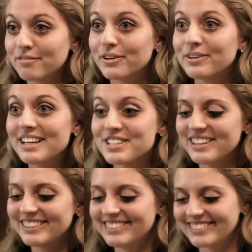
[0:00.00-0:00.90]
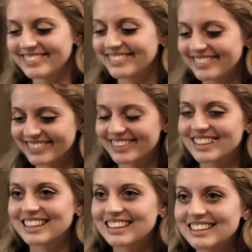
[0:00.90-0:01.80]
Vocation. What'll it
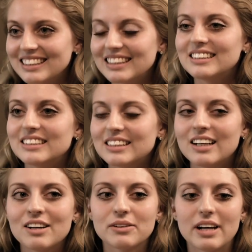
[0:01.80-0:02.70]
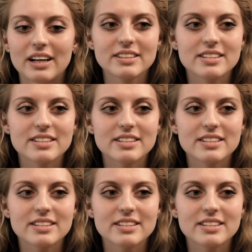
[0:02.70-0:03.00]
be? Well,